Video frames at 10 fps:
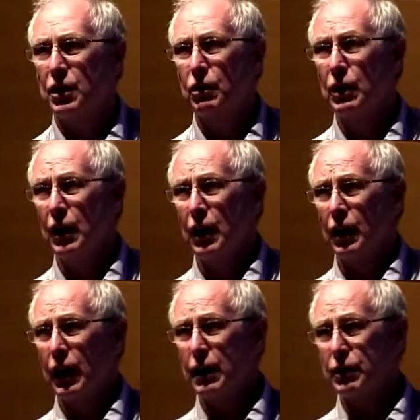Now,
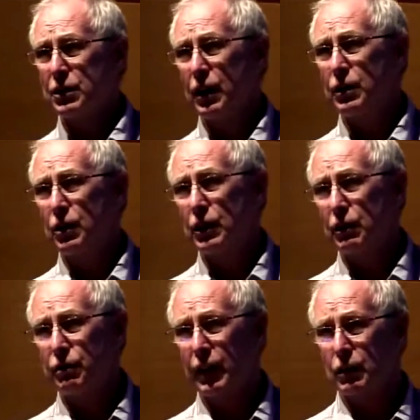live
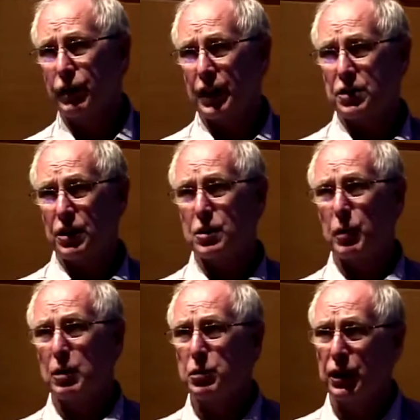attenuated viral vaccines
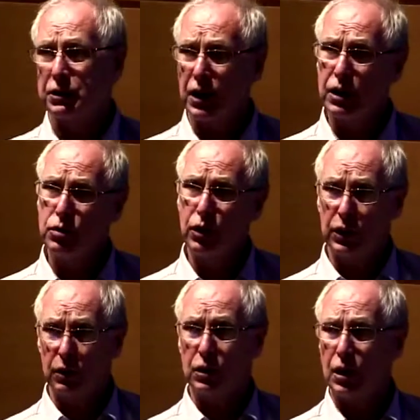might be
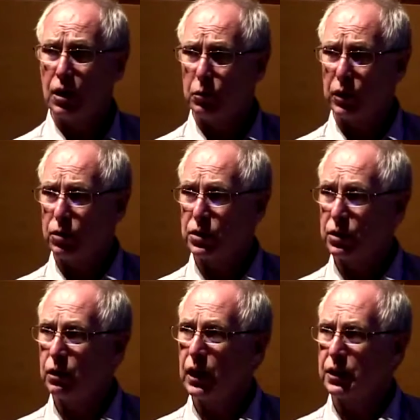attenuated, but they're
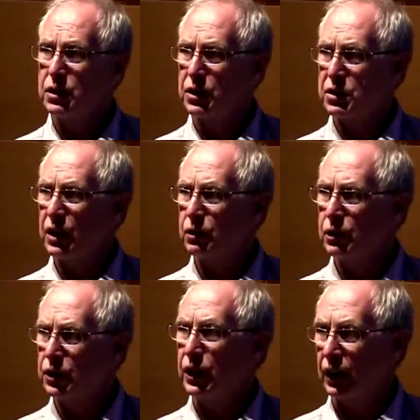still actually
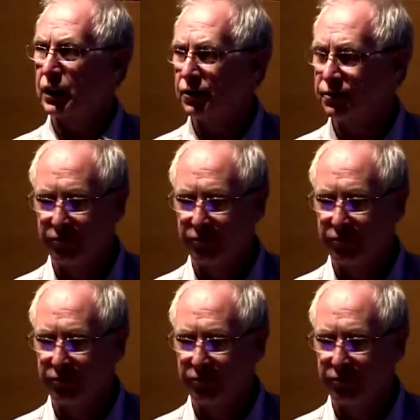cytolytic.